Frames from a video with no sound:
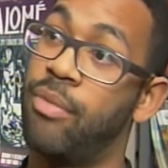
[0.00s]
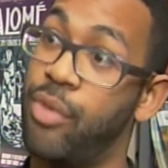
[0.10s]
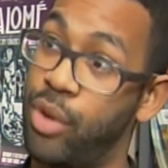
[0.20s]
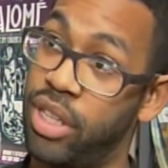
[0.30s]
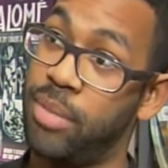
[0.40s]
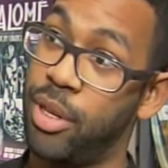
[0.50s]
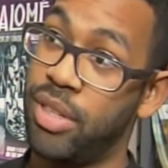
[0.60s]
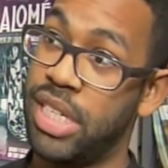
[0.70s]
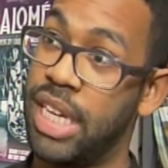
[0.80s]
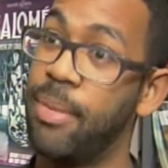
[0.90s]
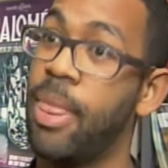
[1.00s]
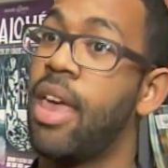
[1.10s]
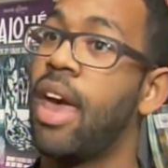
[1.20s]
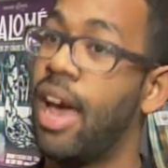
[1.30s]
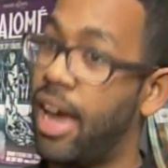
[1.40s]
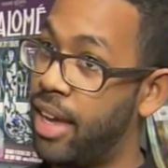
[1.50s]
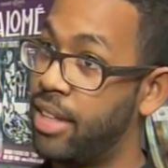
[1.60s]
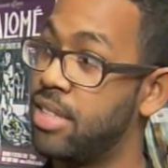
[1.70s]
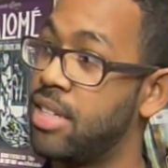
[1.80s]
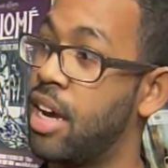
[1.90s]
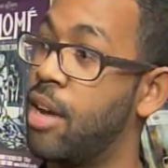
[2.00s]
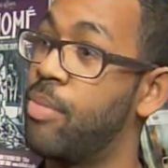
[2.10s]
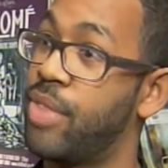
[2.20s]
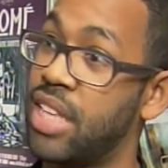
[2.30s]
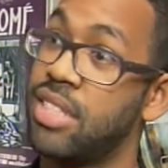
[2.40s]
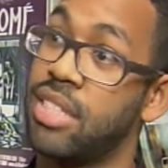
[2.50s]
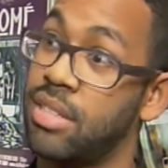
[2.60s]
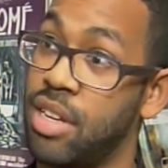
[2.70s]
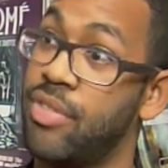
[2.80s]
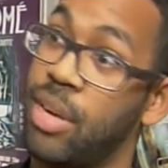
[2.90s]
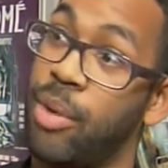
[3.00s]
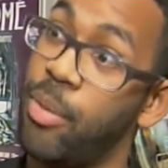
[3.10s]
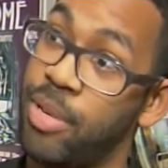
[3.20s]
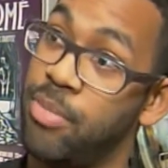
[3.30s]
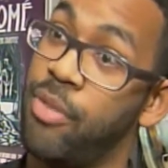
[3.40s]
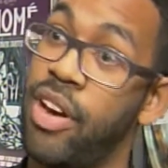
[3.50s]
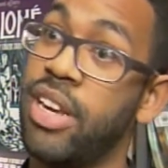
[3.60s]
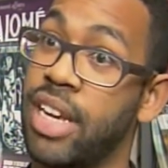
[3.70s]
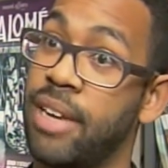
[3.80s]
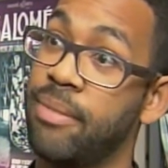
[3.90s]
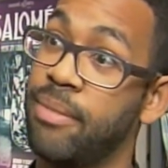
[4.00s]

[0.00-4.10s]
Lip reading: for the community, and that's a service that we're hoping to provide here.